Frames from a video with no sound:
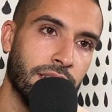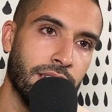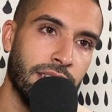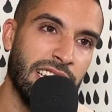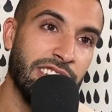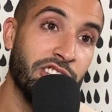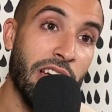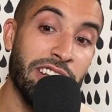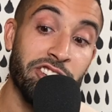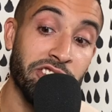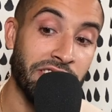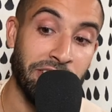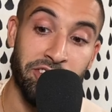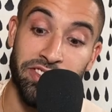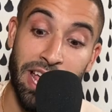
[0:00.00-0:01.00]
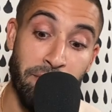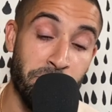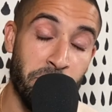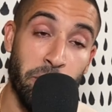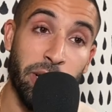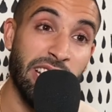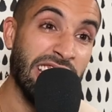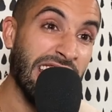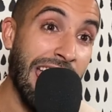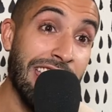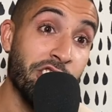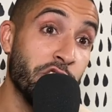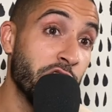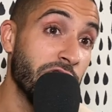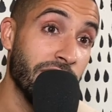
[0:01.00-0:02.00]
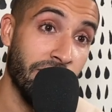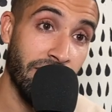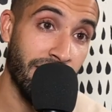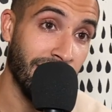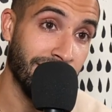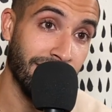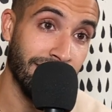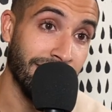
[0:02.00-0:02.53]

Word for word: It's, it's just I just I'm throwing an ng in there. That's it.